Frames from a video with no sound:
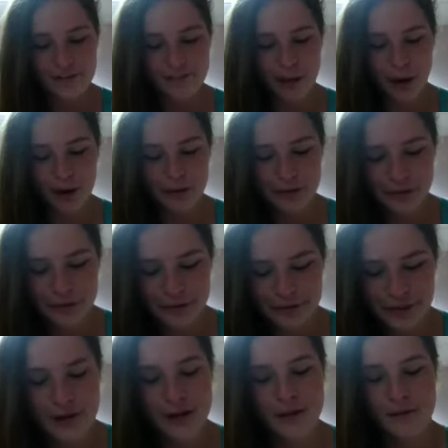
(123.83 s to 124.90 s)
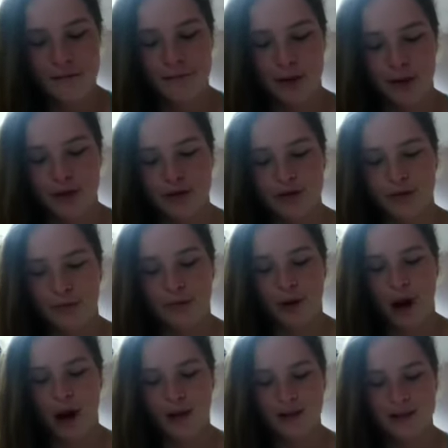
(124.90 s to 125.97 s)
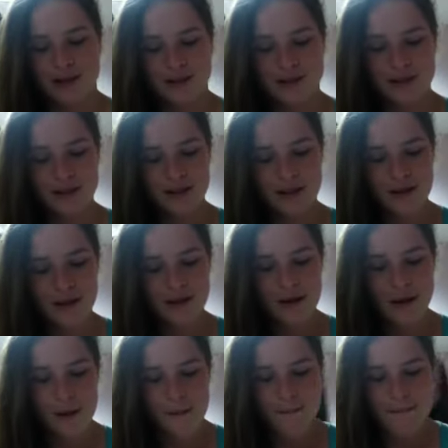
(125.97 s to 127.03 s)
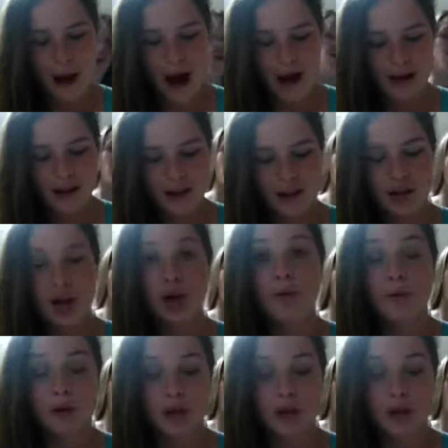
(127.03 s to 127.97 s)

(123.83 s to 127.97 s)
Barf, Bursal Prots, Bacon Durble